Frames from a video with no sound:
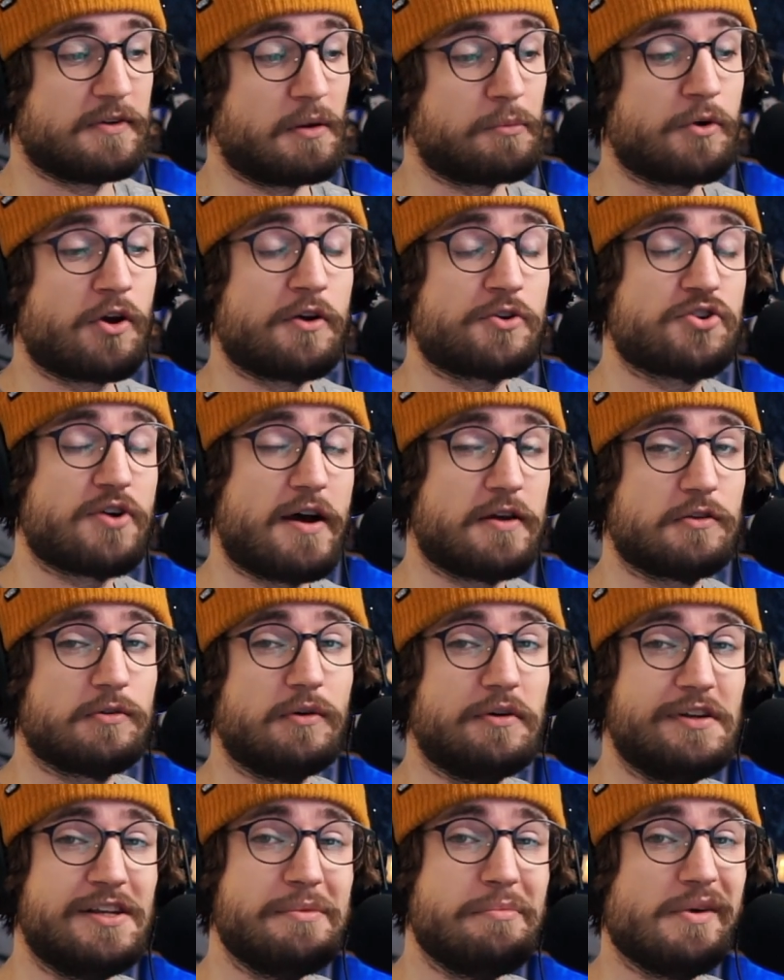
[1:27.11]
I'm gonna try
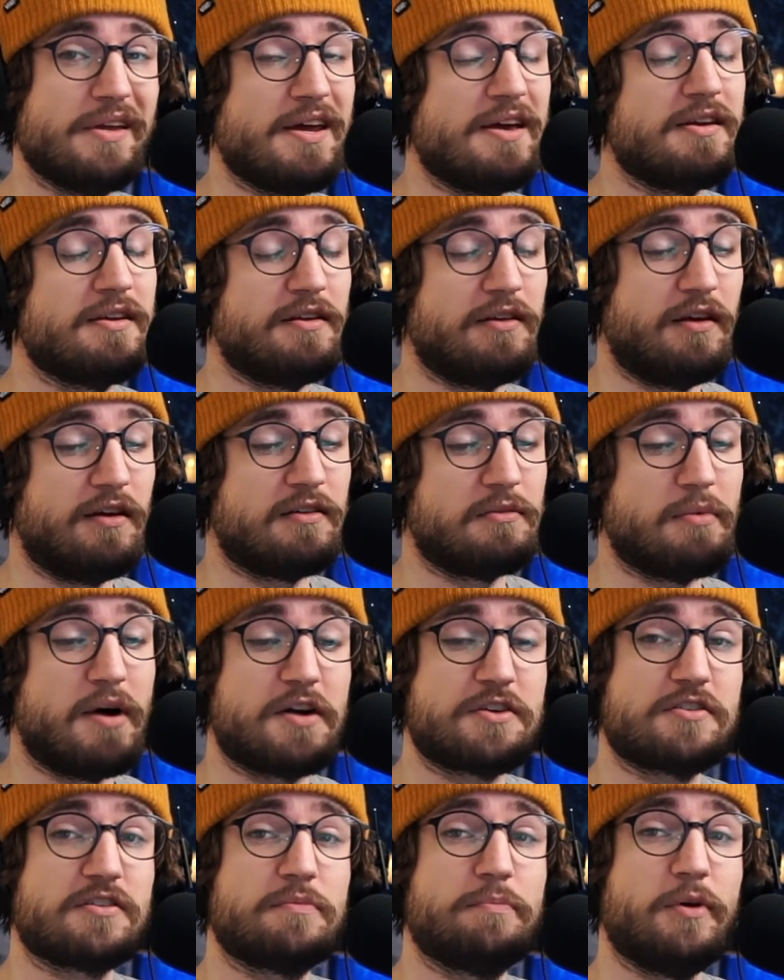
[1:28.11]
to eliminate it as
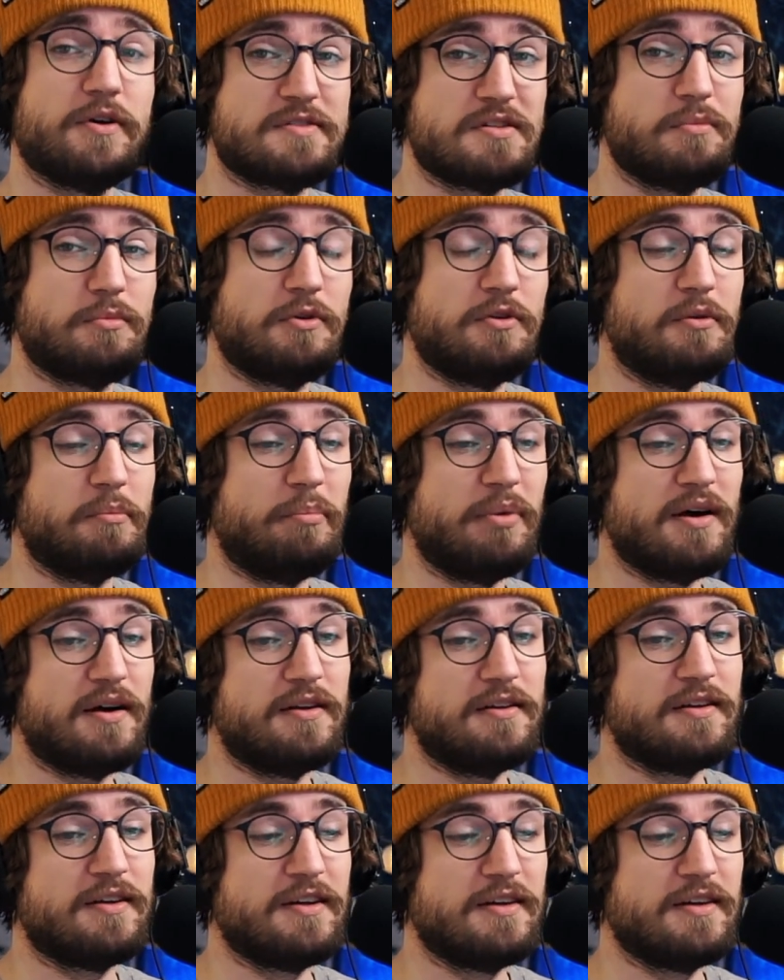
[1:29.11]
much as possible, but